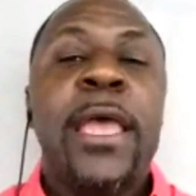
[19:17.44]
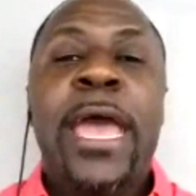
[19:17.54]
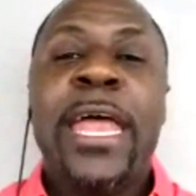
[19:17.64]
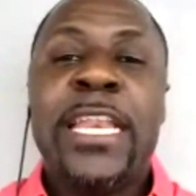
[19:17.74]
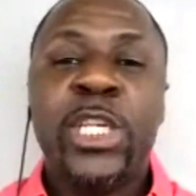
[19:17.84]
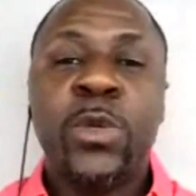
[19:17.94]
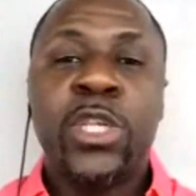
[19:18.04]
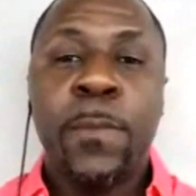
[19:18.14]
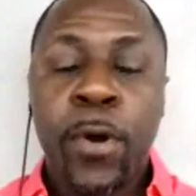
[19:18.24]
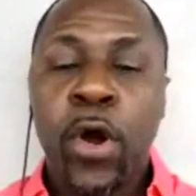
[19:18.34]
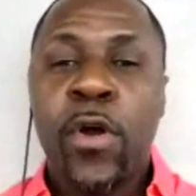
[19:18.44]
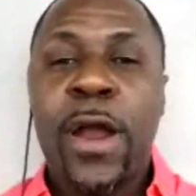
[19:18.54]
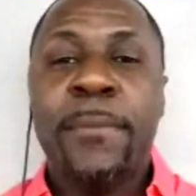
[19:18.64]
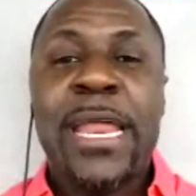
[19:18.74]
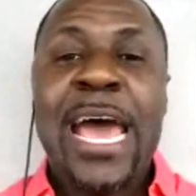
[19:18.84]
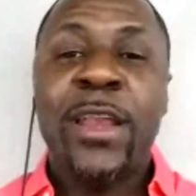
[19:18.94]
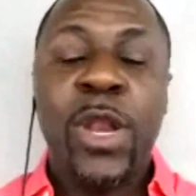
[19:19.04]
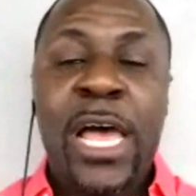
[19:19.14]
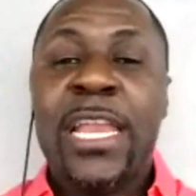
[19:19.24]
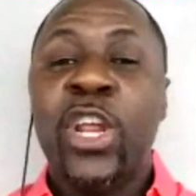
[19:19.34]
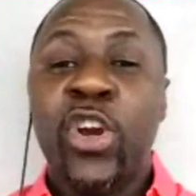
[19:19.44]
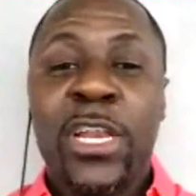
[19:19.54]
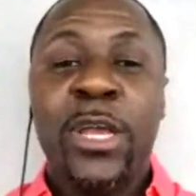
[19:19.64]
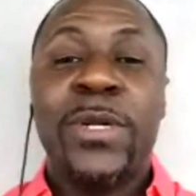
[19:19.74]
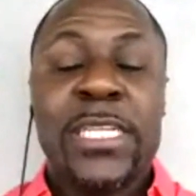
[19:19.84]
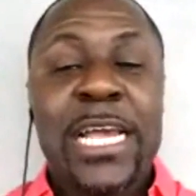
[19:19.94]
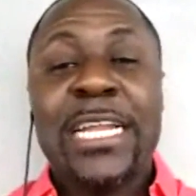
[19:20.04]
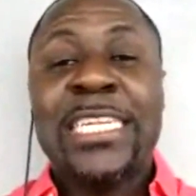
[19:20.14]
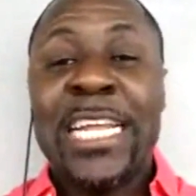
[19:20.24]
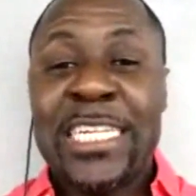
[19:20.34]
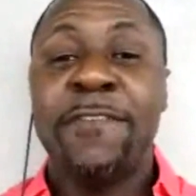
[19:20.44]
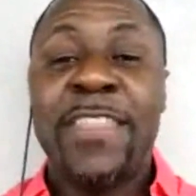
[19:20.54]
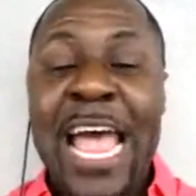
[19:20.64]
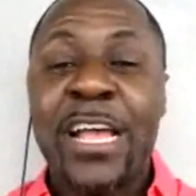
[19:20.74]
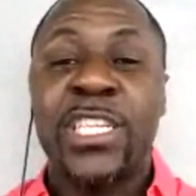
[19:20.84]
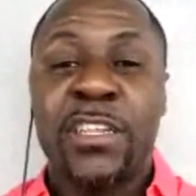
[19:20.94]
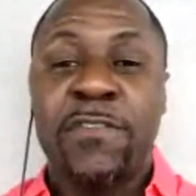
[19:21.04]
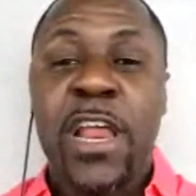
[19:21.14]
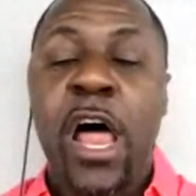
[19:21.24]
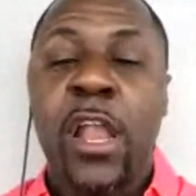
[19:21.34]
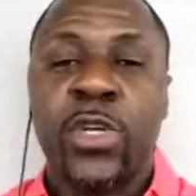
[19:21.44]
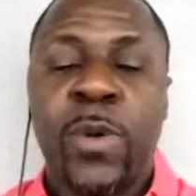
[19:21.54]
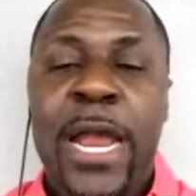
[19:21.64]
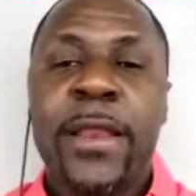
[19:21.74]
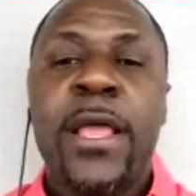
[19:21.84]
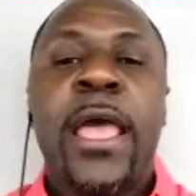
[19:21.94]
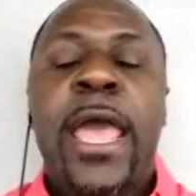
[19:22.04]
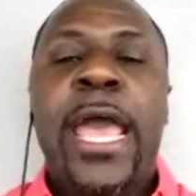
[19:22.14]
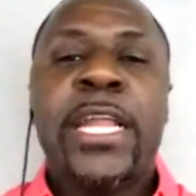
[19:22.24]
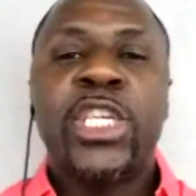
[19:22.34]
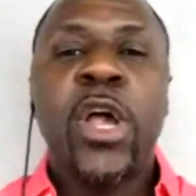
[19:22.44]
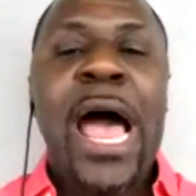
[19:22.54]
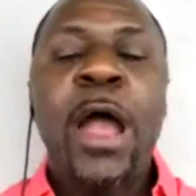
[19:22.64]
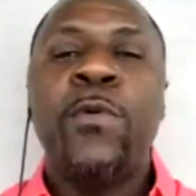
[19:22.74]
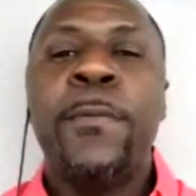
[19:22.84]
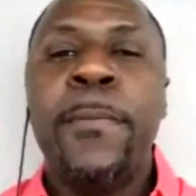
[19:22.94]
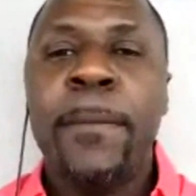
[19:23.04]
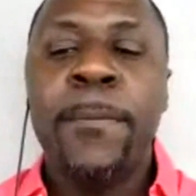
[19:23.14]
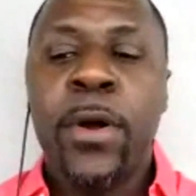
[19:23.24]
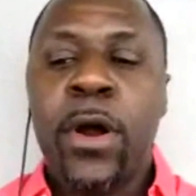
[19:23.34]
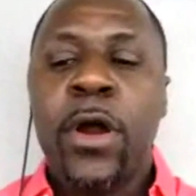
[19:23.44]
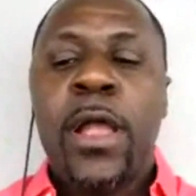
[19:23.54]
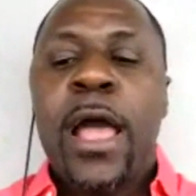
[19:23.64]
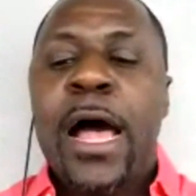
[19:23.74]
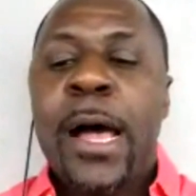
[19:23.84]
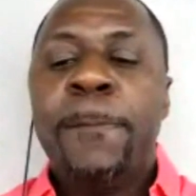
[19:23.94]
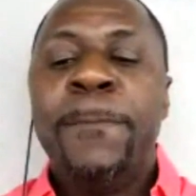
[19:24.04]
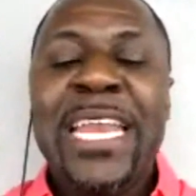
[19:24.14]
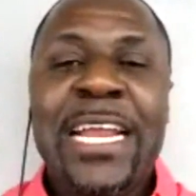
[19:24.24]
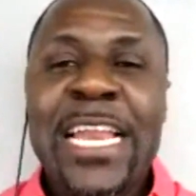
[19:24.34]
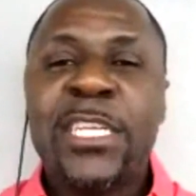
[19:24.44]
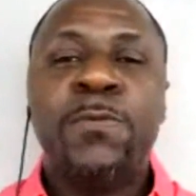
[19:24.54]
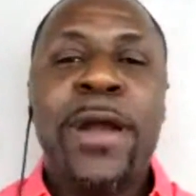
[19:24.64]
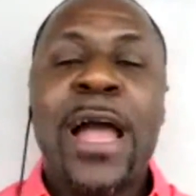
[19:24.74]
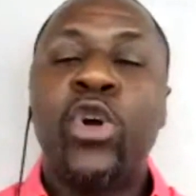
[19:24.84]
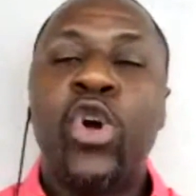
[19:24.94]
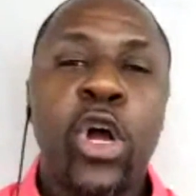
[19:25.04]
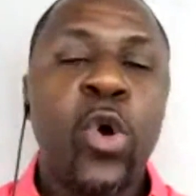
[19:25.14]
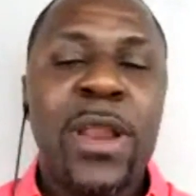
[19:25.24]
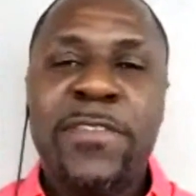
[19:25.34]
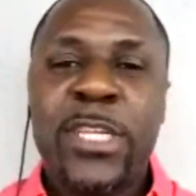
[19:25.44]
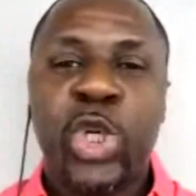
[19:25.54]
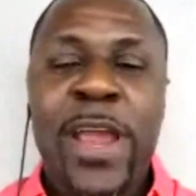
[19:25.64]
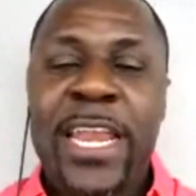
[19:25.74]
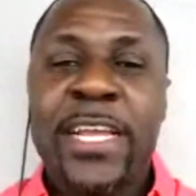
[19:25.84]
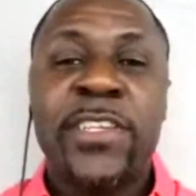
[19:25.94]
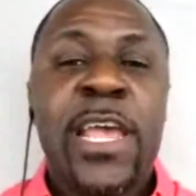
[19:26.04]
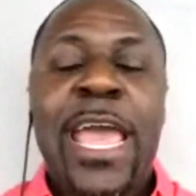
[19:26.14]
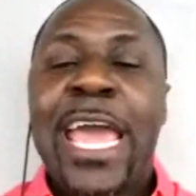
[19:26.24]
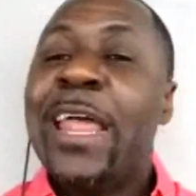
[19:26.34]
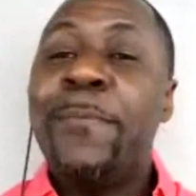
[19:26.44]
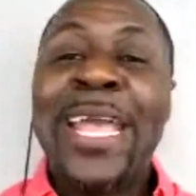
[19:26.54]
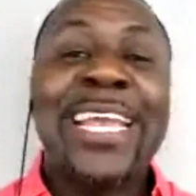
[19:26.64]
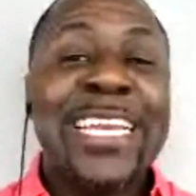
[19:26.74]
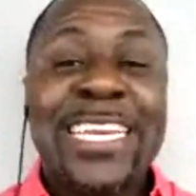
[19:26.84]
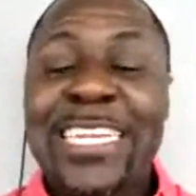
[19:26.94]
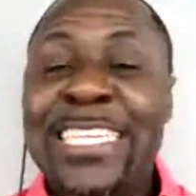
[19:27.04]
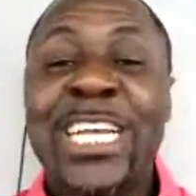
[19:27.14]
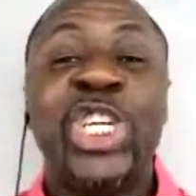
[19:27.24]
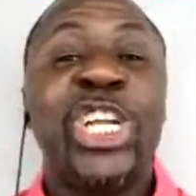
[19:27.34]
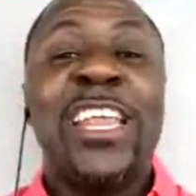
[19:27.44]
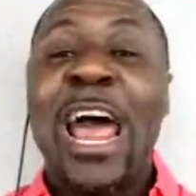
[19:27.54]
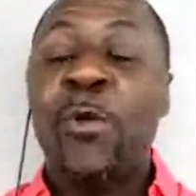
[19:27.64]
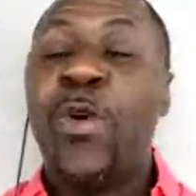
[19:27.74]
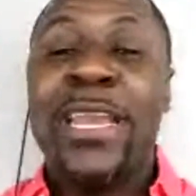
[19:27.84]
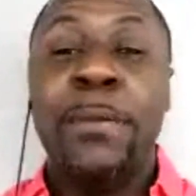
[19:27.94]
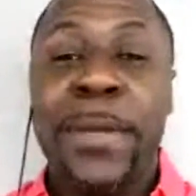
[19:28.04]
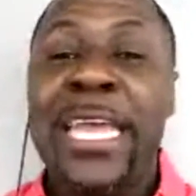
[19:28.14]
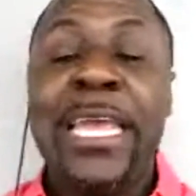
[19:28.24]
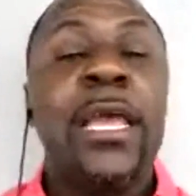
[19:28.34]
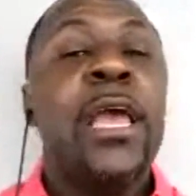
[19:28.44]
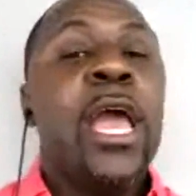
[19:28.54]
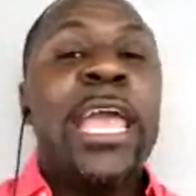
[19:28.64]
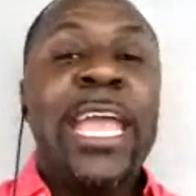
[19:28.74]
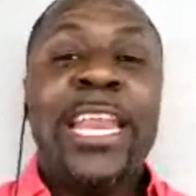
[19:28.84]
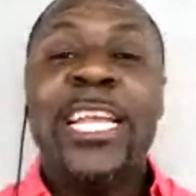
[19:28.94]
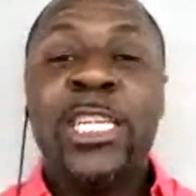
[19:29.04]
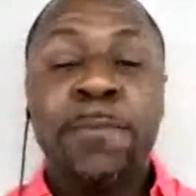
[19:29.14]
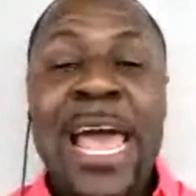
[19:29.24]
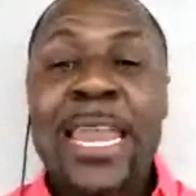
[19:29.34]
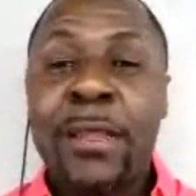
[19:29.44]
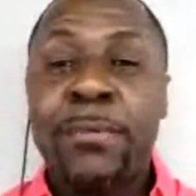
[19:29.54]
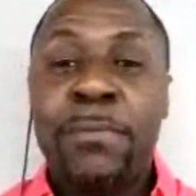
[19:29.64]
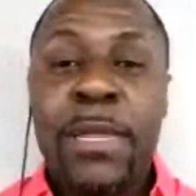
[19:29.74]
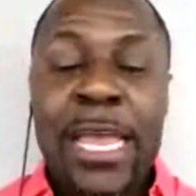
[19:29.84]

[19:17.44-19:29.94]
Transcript: And this was a program that literally was tens of thousands of dollars, right? And so I remember meeting Les Brown, going to one of his trainings, and then making the decision that I wanted to be in his platinum